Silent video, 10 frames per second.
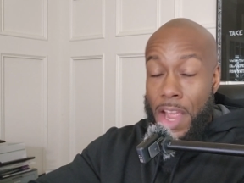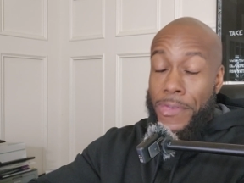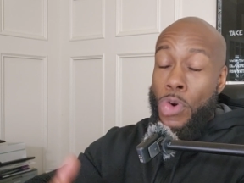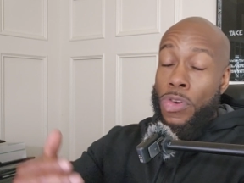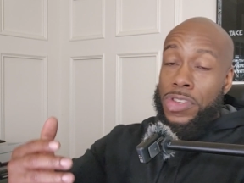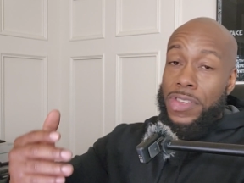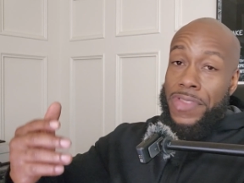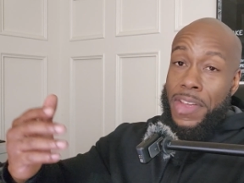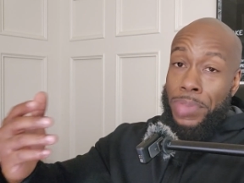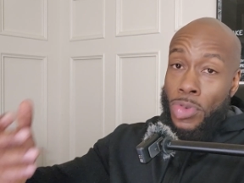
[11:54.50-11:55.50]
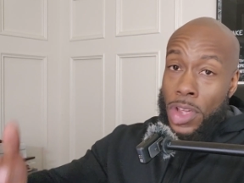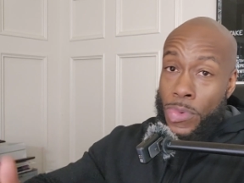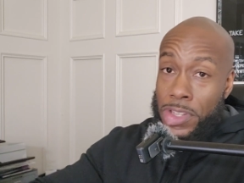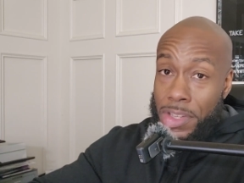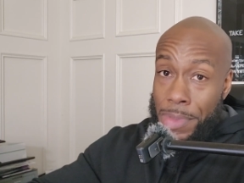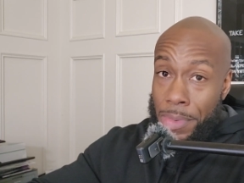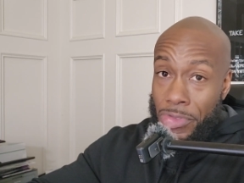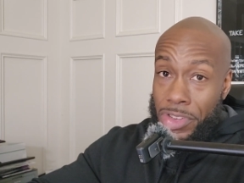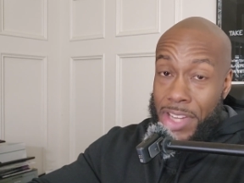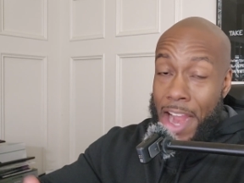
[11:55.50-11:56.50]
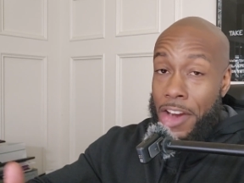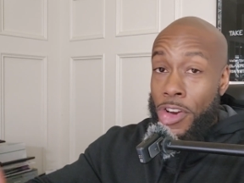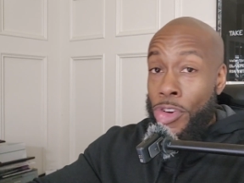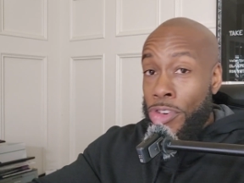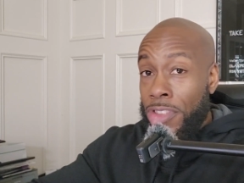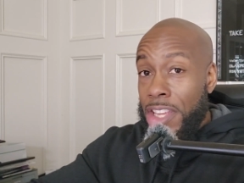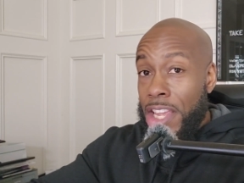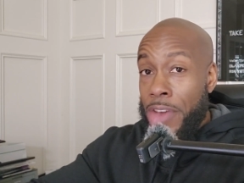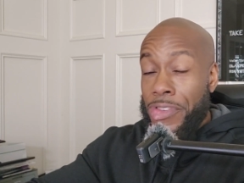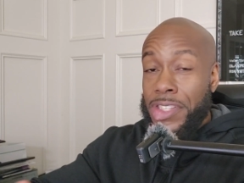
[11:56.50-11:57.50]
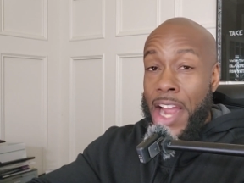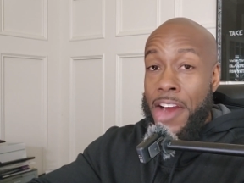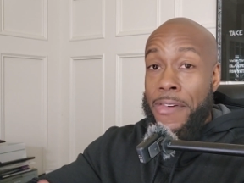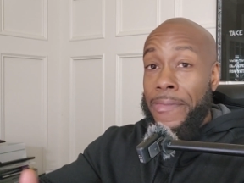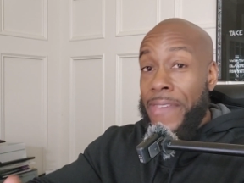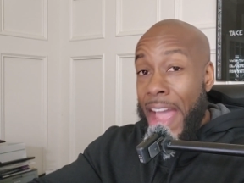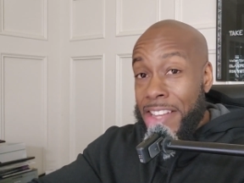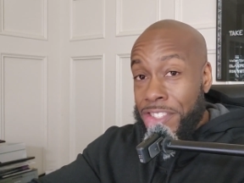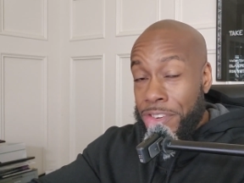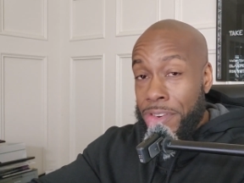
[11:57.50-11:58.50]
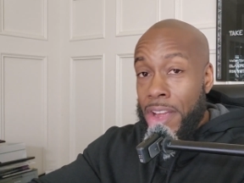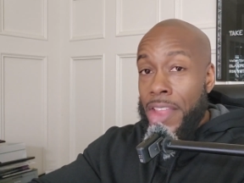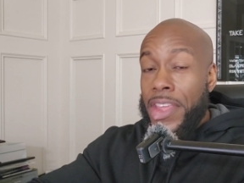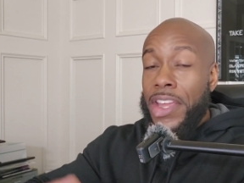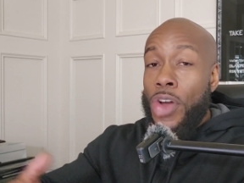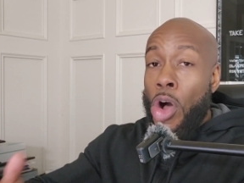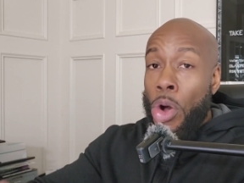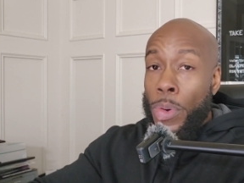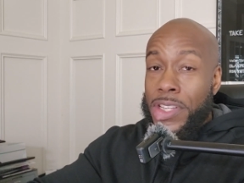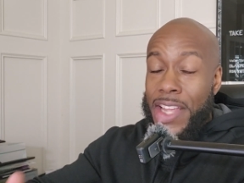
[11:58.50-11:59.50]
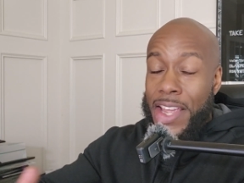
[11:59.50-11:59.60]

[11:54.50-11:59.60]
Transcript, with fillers: Now, of course, if the employee wants to be able to retire early and retire faster, they can always